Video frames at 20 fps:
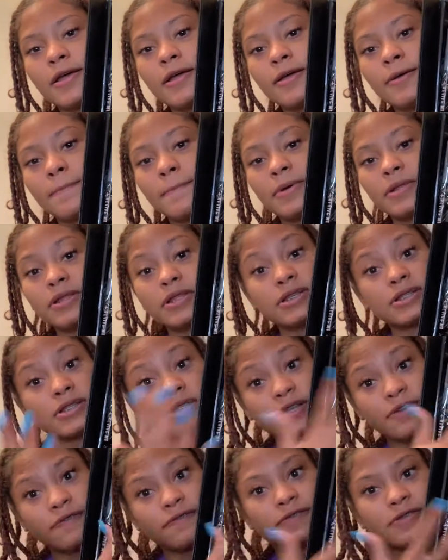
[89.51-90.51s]
but the
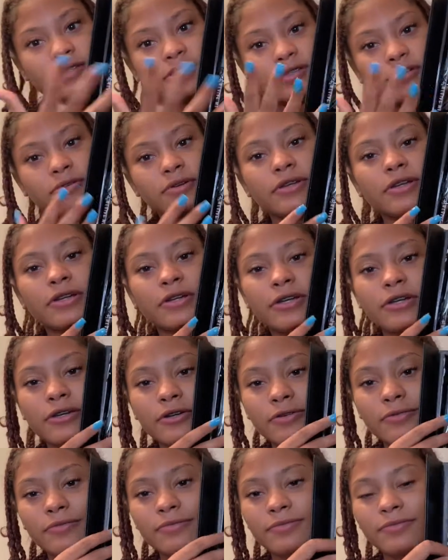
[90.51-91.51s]
stuff is still in
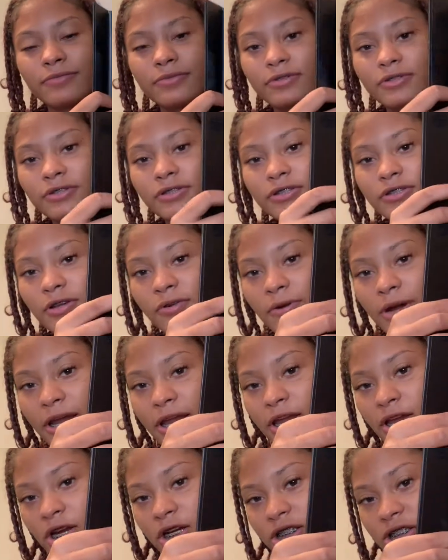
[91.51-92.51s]
here. So right
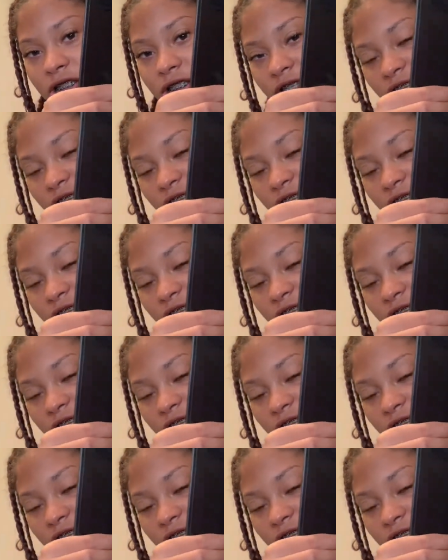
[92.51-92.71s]
here just